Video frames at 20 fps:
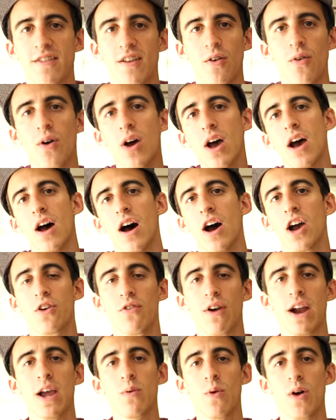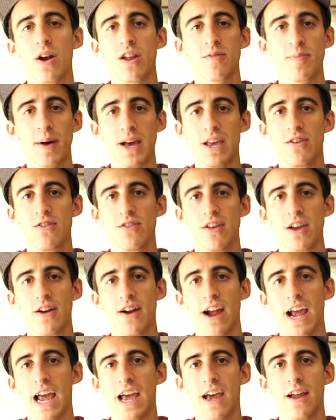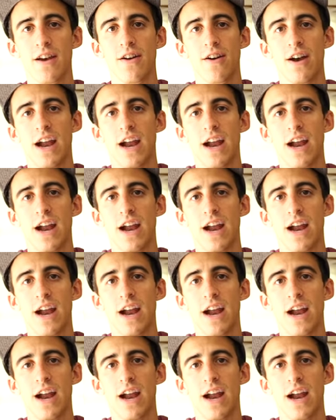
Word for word: So a great one is by using your hand